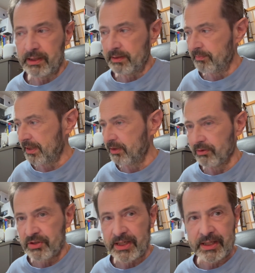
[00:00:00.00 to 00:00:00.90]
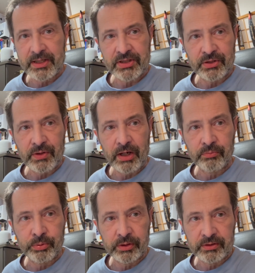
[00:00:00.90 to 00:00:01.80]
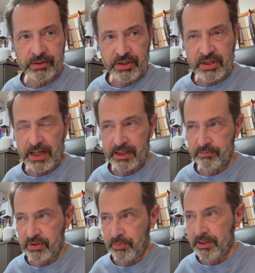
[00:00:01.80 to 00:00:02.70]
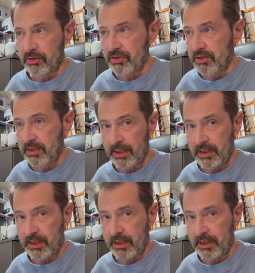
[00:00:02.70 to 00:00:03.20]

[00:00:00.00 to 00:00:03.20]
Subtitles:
make your settings to output to this Atom speakers,